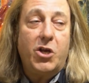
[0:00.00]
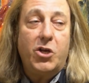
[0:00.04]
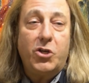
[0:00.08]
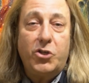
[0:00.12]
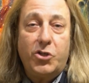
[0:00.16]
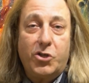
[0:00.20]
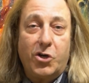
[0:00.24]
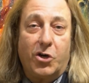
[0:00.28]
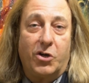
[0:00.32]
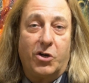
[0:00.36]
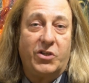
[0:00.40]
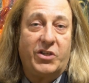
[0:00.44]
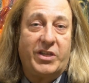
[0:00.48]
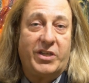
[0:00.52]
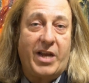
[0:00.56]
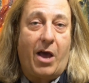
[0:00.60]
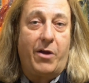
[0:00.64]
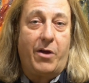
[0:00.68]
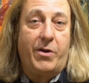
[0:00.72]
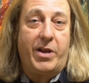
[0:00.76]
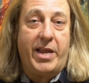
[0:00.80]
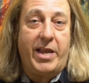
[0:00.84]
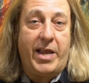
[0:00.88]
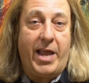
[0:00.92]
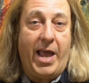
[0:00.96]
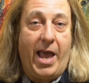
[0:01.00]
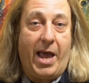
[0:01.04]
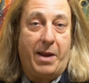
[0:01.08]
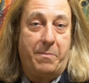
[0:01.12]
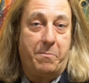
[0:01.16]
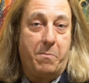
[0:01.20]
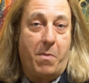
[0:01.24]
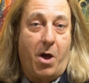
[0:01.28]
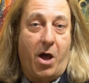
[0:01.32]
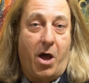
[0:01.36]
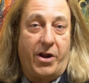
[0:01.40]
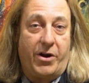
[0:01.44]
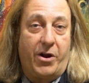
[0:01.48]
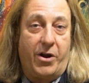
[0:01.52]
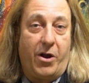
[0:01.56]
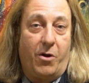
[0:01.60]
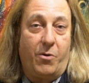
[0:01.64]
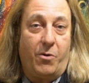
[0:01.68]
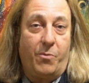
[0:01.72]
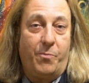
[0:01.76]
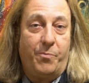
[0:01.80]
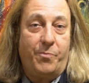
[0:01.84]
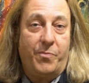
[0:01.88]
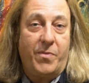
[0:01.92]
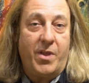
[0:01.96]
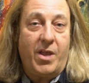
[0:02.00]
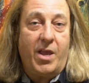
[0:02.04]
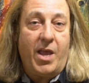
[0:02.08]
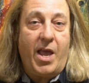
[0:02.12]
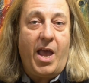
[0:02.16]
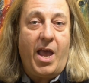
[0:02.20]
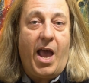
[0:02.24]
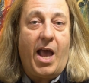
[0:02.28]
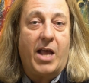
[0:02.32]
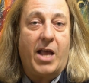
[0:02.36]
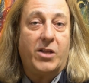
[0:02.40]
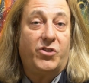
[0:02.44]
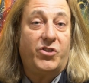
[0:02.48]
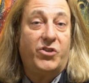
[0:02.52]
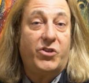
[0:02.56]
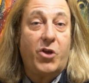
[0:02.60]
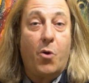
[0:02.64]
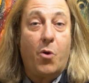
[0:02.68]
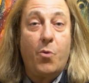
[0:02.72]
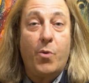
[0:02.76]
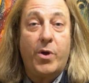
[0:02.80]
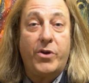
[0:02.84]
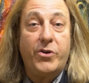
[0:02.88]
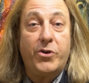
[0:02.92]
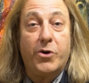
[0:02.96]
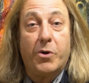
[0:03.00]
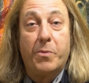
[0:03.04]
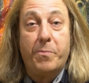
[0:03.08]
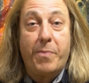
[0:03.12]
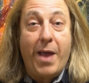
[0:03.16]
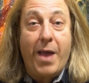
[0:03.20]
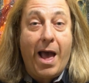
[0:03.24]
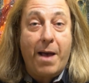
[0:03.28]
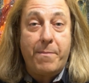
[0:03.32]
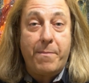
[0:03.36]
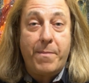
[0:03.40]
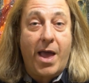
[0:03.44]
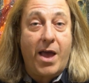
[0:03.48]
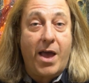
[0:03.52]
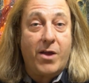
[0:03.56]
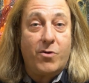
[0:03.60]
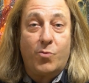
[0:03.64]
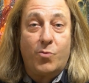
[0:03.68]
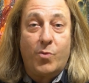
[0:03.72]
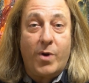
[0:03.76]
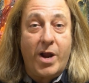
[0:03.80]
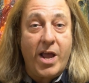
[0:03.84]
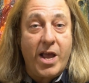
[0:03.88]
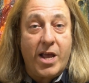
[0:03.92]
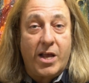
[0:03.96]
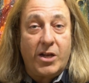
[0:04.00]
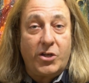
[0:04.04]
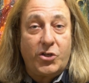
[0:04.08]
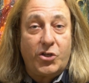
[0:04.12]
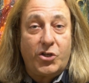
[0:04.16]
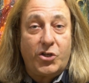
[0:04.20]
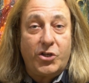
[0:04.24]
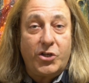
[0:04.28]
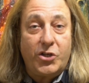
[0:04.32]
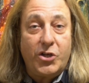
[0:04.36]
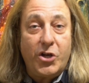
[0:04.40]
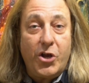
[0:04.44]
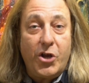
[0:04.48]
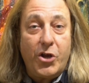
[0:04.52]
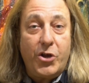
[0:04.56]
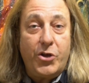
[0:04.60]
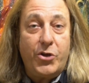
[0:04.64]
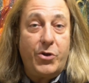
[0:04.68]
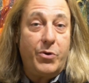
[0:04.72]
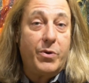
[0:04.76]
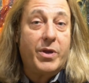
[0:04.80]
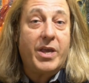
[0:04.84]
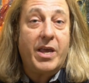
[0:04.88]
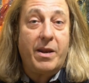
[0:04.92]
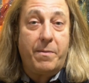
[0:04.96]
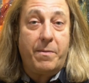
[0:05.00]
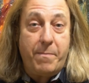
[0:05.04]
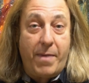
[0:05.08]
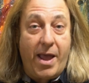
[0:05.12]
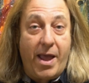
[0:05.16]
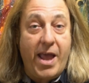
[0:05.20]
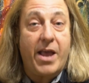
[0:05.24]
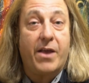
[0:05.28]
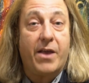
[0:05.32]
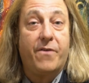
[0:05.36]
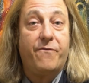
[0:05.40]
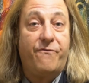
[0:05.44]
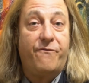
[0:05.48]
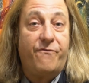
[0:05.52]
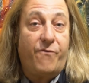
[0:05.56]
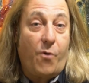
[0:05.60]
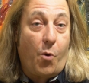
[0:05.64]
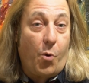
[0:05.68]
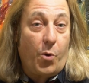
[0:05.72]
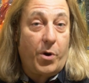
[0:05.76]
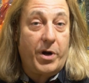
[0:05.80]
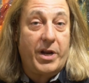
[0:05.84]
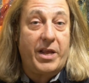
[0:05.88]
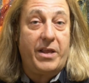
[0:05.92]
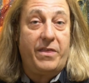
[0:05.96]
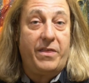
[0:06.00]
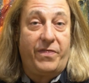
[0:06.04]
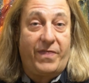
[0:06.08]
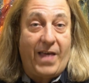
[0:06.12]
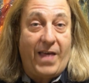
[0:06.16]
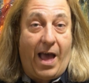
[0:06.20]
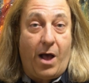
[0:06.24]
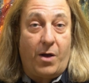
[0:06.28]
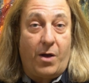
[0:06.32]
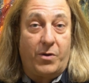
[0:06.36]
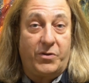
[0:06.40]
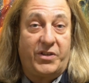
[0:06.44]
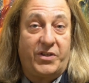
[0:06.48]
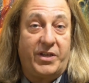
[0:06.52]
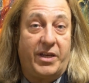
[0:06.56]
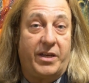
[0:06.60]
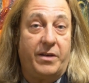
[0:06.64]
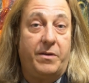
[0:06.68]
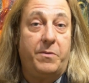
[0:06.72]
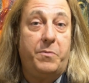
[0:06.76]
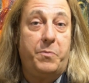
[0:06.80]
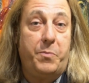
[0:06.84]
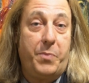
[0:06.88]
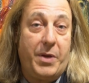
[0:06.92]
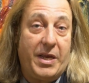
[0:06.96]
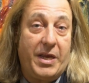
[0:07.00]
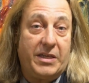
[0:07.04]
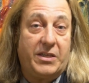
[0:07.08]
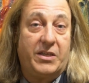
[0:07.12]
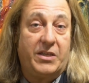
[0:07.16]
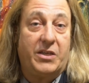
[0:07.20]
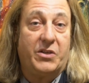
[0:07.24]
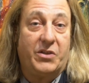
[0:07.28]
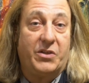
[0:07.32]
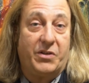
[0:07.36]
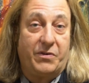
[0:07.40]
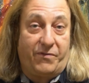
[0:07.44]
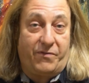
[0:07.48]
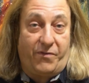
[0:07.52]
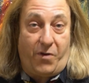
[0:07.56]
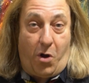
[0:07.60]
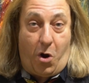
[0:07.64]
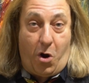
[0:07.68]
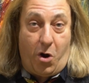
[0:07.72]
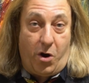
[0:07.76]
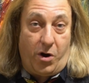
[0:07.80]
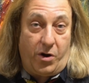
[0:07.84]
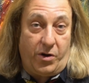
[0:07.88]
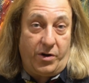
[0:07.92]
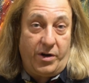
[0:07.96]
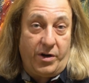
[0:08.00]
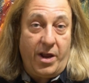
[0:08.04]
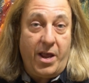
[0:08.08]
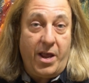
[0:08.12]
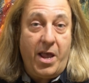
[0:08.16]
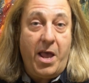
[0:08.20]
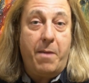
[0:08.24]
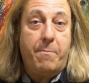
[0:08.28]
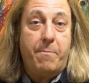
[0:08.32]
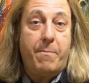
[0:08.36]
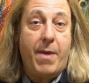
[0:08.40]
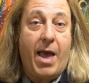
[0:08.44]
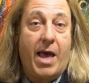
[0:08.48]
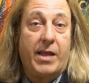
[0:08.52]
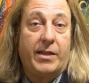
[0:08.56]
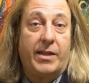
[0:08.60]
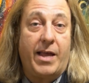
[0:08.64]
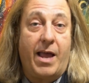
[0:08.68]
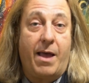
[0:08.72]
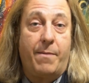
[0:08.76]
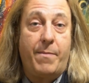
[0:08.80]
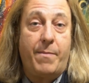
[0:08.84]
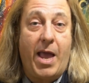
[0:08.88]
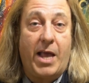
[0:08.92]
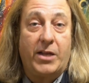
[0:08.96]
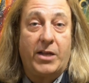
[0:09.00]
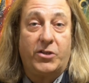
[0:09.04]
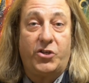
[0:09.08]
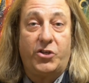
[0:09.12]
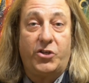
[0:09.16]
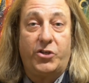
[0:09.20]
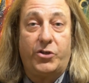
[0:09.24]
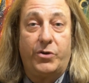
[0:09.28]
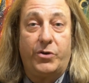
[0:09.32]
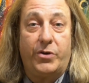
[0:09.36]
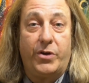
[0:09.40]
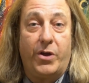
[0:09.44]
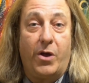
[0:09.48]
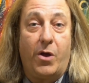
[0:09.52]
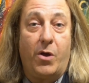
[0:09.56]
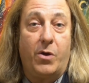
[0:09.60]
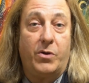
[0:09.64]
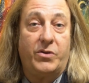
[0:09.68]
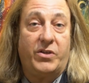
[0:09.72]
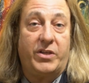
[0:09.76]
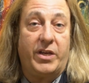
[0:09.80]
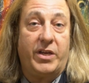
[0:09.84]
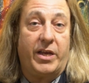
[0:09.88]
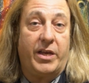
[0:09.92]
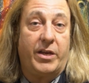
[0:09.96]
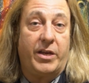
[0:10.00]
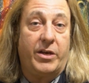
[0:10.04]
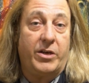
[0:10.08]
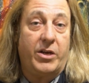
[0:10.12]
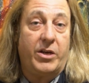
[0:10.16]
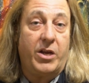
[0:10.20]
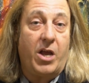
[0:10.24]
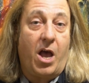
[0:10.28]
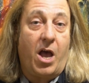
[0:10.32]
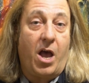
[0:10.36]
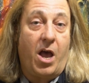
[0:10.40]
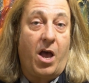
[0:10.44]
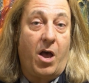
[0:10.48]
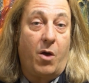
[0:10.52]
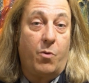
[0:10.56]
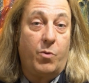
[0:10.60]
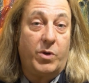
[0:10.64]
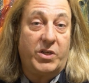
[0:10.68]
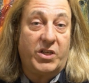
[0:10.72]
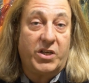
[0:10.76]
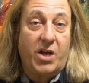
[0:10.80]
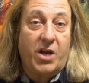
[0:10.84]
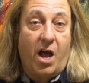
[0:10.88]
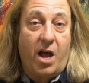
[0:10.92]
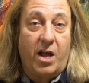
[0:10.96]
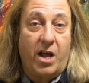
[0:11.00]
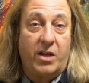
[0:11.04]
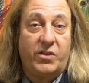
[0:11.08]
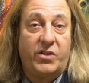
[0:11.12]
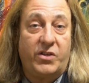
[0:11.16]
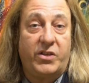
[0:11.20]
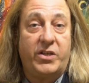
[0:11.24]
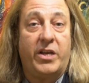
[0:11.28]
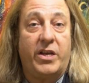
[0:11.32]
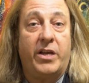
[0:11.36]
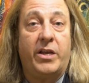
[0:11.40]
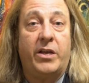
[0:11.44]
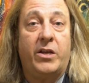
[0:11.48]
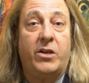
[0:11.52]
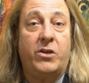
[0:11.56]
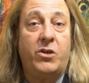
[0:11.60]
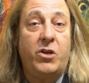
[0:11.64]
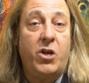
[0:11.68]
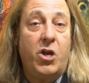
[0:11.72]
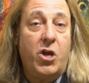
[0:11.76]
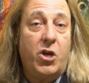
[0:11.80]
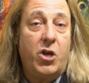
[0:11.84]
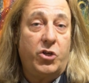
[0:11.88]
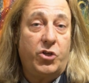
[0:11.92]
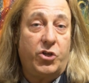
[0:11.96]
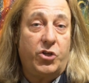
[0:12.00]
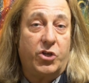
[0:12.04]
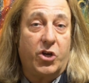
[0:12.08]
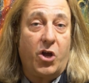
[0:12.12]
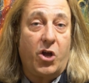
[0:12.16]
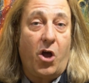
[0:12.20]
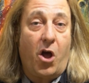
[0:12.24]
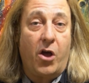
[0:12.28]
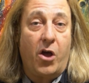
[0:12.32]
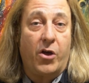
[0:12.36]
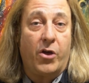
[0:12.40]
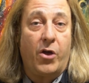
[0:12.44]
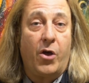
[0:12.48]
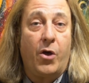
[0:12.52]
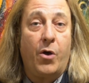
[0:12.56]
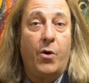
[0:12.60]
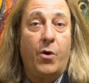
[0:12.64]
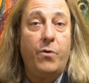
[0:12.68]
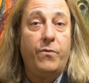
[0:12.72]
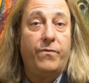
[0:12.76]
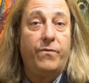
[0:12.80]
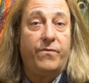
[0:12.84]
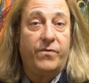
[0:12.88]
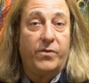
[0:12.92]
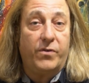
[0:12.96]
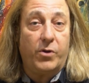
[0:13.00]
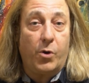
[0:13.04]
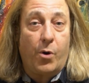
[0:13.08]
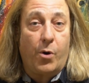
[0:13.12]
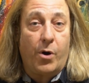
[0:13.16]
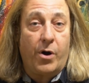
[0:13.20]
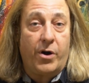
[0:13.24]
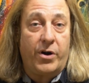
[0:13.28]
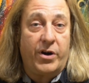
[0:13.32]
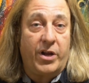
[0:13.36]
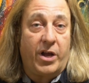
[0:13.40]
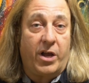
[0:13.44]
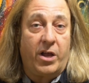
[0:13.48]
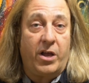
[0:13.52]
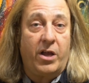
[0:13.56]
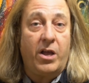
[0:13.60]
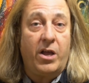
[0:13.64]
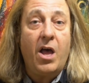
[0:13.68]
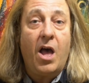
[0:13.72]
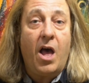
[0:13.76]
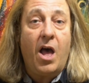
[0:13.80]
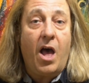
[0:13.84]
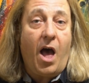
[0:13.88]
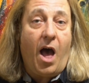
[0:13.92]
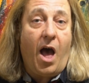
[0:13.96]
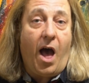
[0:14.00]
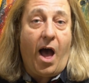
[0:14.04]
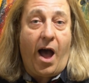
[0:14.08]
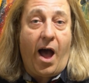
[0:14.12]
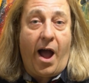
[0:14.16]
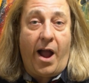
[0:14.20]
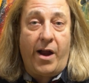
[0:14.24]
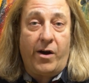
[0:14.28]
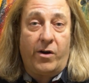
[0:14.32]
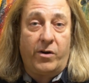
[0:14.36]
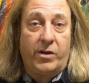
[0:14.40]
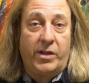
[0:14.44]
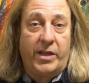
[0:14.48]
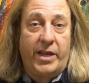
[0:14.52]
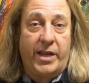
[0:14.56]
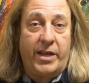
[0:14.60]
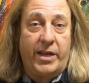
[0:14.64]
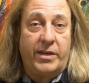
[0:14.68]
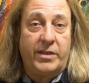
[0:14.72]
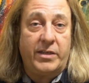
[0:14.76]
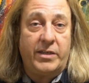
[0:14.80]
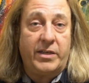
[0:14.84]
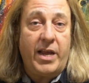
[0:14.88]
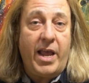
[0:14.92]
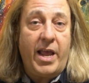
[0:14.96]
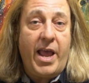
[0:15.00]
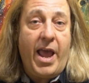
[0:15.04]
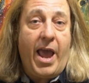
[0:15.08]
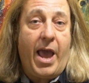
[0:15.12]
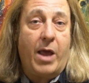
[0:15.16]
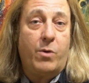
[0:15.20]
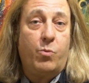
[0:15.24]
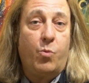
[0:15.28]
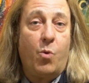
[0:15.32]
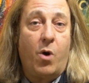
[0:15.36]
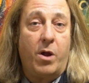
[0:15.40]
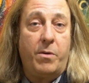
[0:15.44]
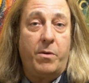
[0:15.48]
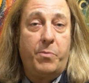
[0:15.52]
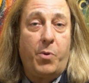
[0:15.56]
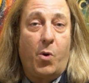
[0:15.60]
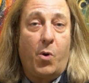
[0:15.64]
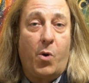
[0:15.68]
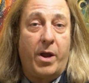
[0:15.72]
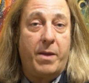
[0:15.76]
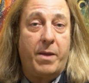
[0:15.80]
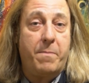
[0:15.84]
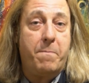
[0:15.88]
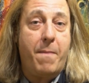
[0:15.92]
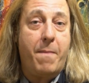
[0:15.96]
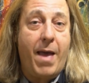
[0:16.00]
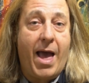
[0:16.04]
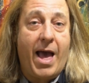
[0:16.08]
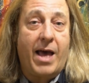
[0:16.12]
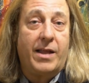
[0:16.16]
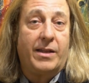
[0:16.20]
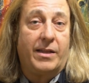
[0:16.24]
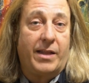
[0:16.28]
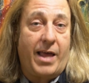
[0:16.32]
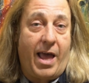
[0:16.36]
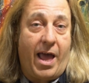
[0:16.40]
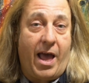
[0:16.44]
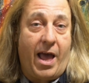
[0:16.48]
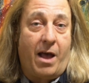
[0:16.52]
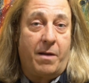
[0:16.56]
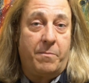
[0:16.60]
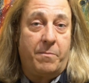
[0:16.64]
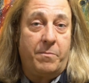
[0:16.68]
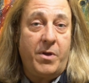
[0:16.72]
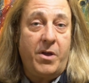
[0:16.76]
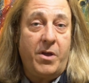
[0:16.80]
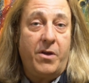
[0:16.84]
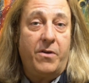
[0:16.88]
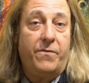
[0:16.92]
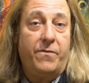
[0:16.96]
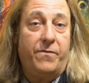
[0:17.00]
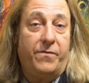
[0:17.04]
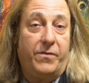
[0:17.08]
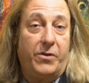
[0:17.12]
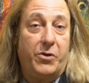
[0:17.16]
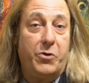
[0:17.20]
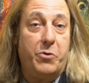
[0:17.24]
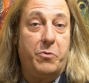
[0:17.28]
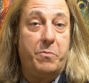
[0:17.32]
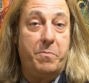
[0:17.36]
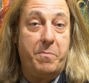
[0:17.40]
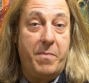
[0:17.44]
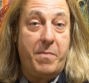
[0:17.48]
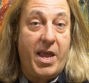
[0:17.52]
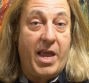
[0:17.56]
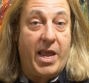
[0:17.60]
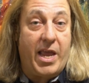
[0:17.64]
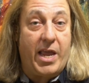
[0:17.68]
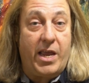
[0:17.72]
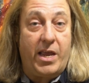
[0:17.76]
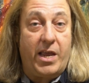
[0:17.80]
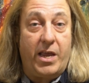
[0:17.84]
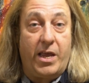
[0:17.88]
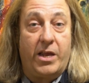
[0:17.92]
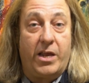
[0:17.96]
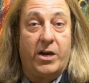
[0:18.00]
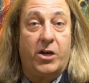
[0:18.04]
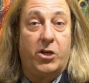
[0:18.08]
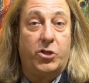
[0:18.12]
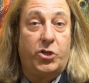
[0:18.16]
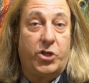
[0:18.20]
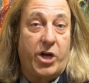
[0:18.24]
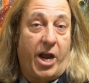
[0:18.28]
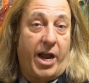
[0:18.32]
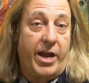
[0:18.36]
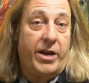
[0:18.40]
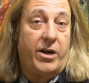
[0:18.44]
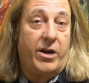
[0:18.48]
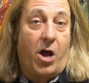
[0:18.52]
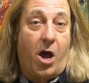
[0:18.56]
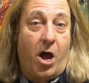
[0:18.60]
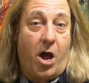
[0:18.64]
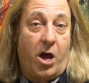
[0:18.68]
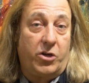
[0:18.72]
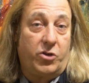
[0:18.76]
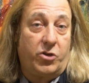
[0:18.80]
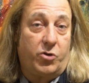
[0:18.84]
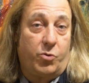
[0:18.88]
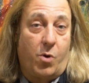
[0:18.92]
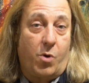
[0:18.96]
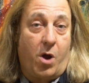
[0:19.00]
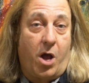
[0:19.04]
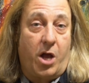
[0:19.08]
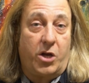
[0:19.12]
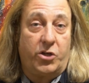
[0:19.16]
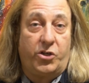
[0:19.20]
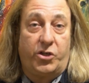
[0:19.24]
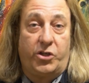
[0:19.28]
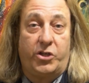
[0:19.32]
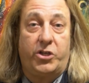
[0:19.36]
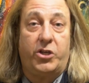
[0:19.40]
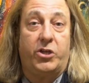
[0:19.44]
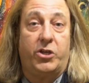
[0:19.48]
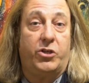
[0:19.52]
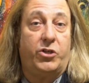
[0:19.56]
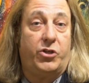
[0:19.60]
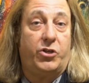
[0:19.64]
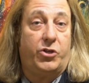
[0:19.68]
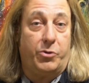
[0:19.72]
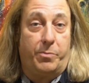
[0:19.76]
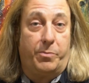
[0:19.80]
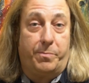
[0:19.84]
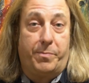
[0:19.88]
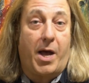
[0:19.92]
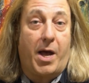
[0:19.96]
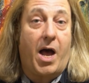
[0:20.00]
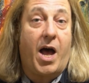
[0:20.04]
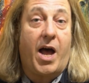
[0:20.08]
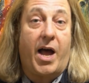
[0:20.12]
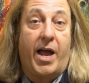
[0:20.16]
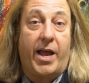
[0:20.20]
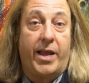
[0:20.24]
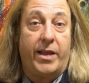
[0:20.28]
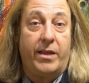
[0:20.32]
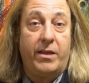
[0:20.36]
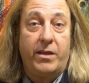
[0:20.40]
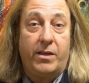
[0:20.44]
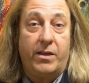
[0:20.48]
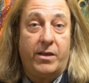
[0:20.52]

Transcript: Turns out he had mono and so when you're Batman rich, you can make 40,000 pieces of art. Matt Lamb had studios in uh, Wisconsin, Chicago, Florida, Ireland. At one point, Matt Lamb flew me and a giant entourage to Dubai